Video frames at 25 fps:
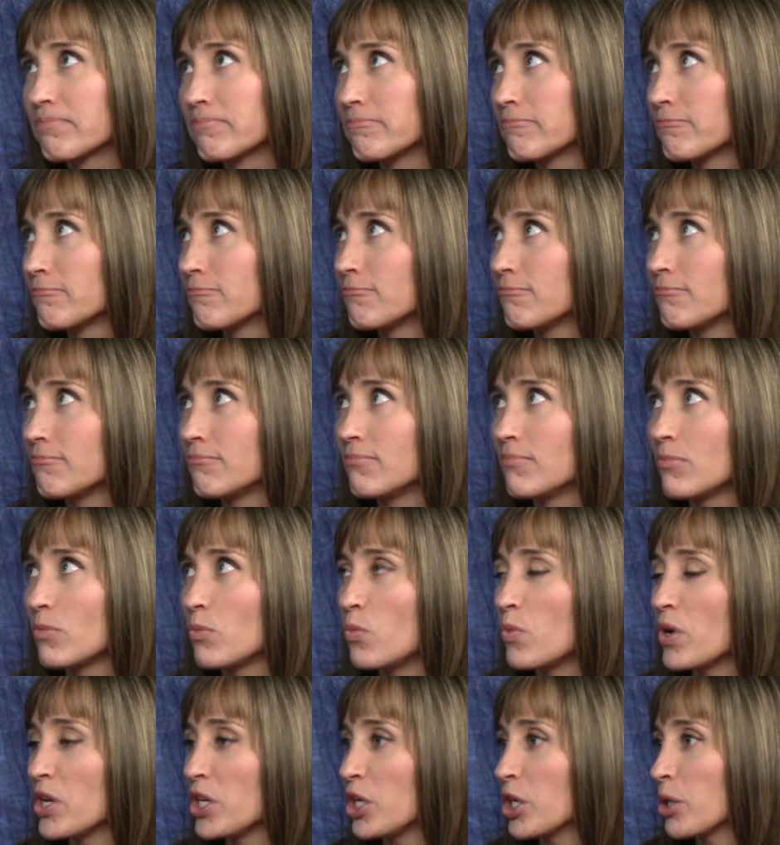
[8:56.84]
Lessons
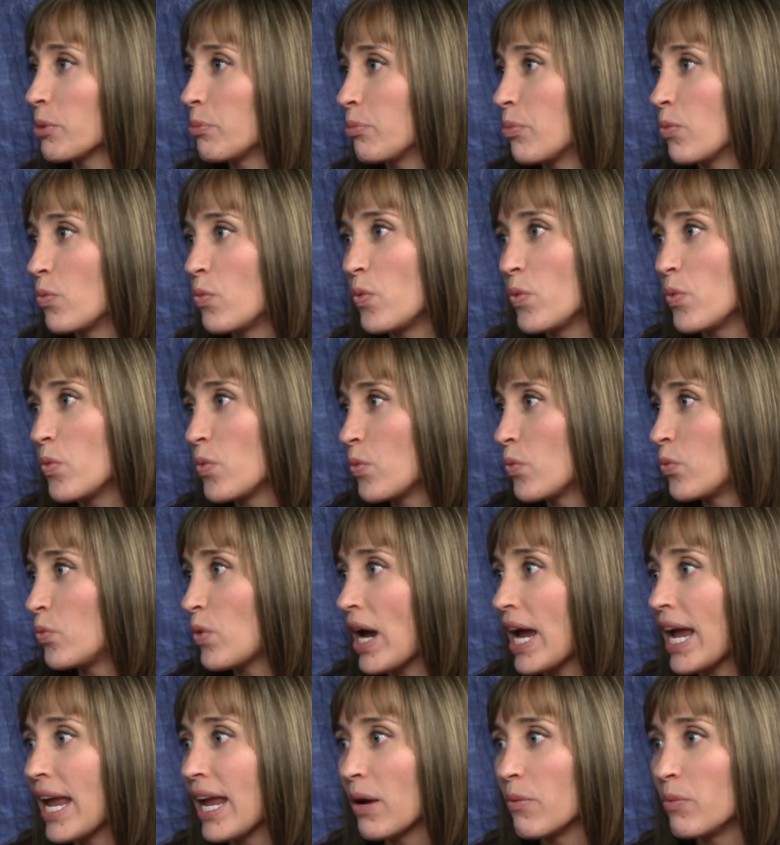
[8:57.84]
that you were learning.
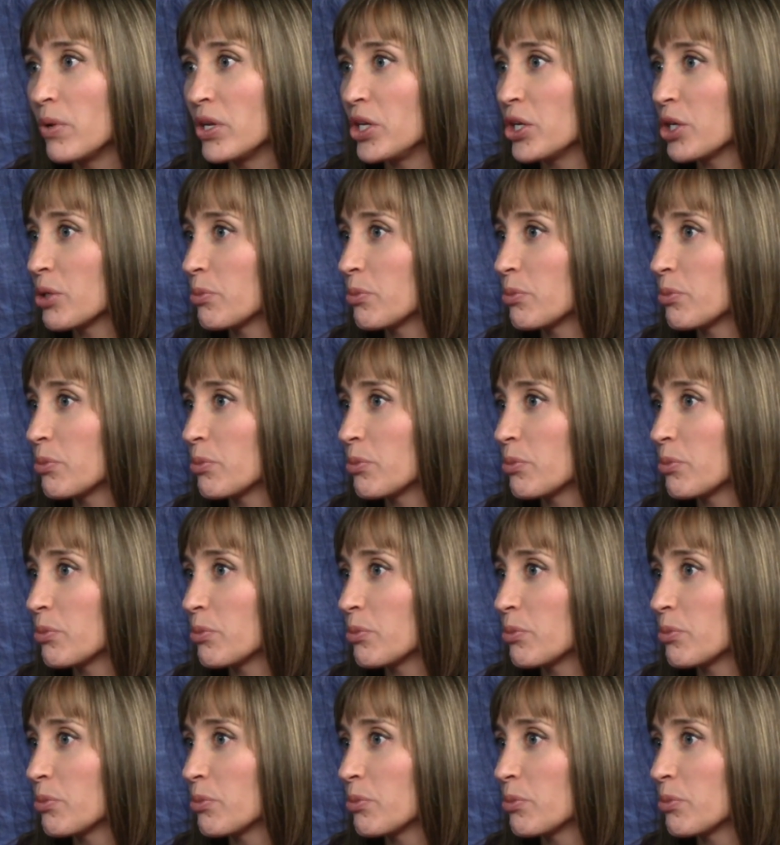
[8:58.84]
Right. Maybe? When you're